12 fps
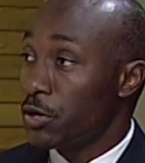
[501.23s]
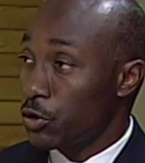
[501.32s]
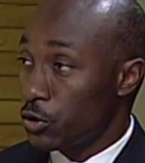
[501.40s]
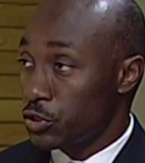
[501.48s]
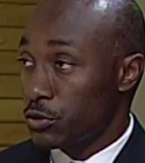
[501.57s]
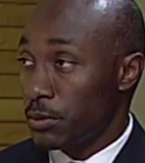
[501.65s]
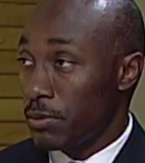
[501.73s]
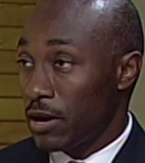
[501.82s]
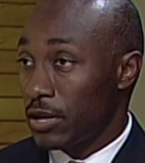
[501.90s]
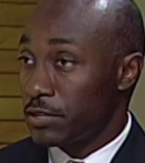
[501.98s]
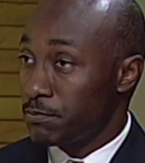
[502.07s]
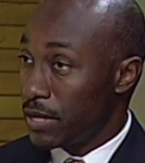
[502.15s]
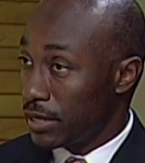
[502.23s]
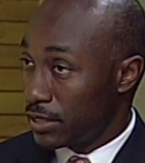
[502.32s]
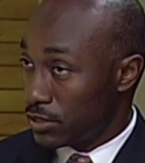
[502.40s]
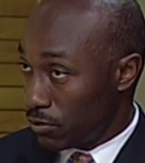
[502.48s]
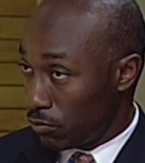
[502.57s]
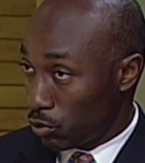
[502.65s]
encouraged about as being a
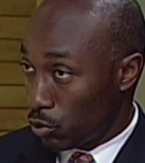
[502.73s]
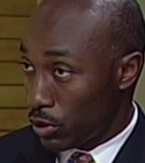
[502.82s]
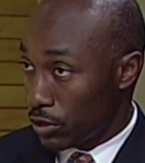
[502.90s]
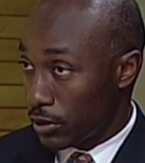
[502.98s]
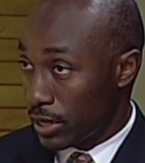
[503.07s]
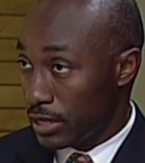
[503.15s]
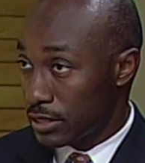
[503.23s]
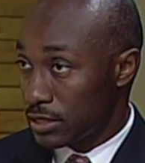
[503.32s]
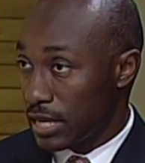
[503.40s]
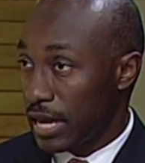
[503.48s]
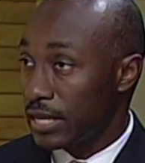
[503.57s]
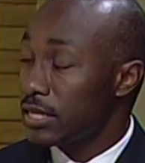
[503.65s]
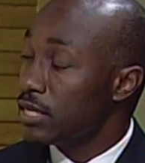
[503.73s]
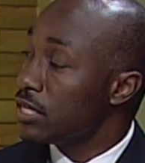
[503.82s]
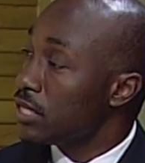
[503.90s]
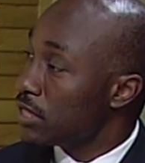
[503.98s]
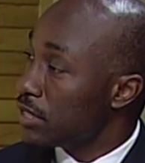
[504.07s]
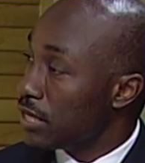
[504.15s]
civil lawyer is that
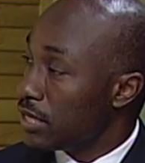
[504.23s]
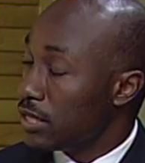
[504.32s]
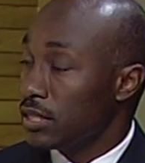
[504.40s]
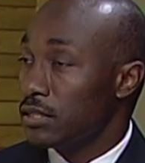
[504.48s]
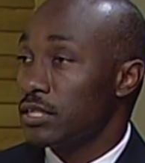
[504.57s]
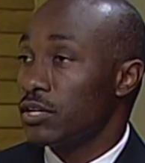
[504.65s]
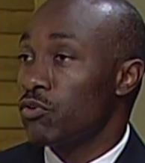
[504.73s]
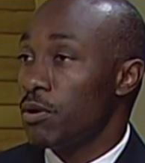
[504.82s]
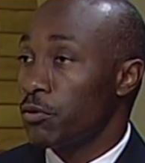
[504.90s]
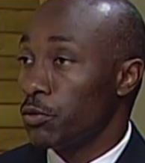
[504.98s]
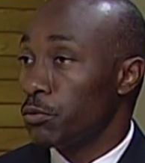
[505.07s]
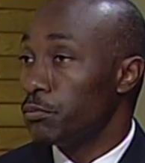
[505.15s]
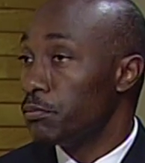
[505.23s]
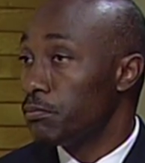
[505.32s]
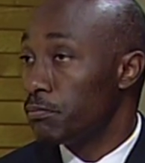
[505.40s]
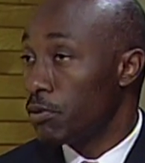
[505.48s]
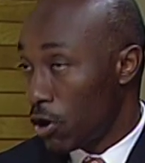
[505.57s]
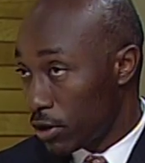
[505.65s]
the criminal
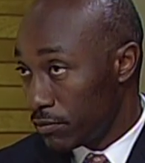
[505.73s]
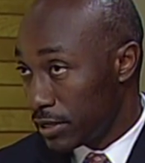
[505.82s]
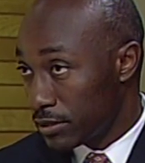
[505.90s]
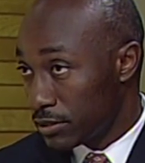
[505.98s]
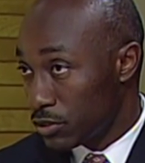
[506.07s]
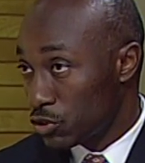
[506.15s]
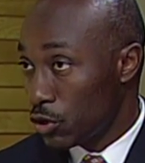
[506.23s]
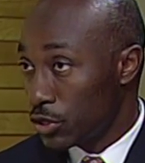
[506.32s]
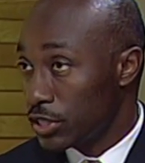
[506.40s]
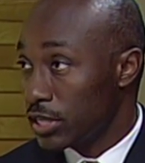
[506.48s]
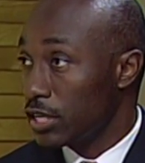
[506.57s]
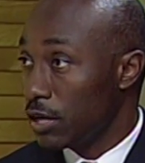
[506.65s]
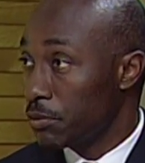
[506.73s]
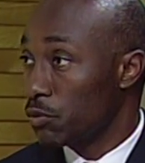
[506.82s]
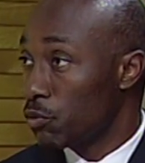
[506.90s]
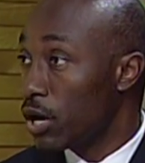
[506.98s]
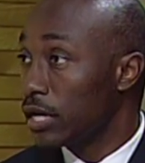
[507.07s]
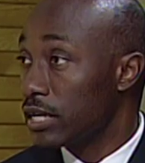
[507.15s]
part of this is starting to get up
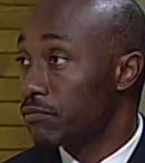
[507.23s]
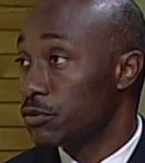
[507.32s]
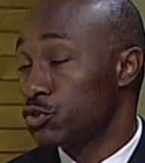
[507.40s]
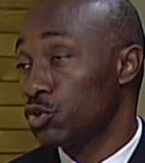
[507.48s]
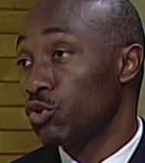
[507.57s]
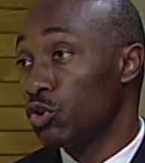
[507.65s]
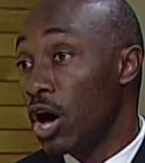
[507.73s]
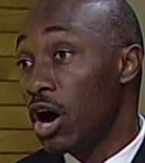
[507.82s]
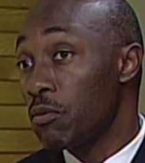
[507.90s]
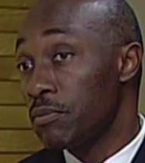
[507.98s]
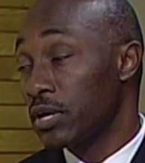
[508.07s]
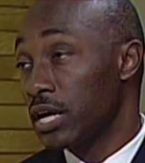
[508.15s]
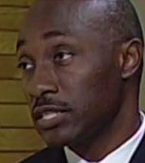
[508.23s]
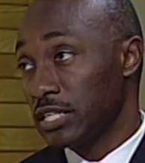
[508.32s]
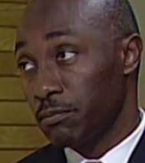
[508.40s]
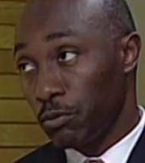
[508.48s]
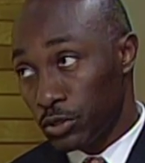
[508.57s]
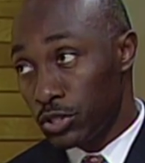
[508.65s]
and running. For so long, we would
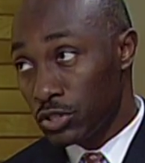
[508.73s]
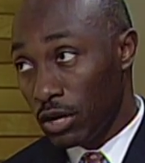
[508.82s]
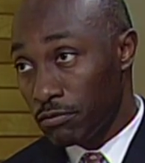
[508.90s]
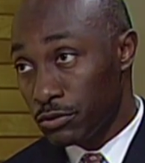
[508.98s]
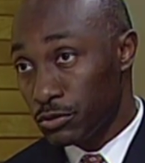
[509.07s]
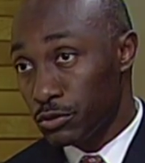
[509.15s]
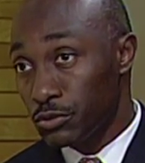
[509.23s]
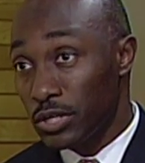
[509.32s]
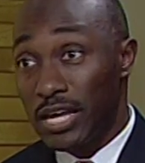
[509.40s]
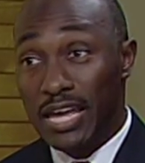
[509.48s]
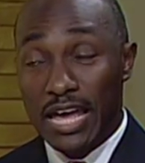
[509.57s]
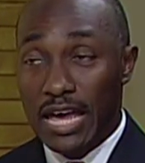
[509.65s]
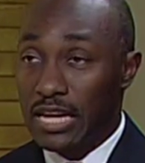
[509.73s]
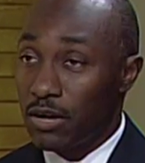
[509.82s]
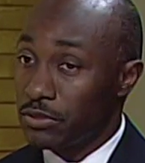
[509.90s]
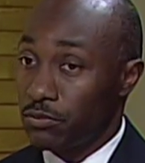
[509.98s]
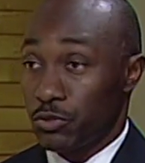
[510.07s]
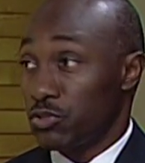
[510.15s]
contact police officers, and they
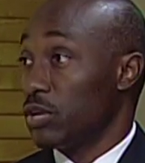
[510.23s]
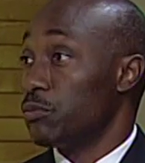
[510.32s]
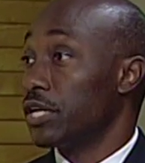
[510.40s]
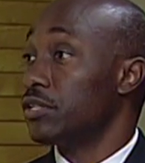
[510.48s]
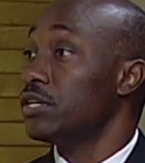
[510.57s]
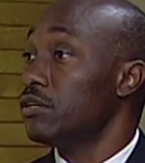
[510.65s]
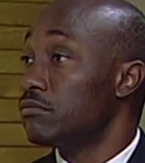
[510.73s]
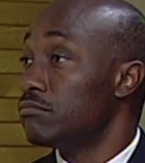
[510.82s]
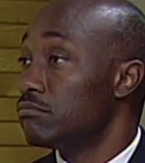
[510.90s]
would say, well, there's nothing we can do.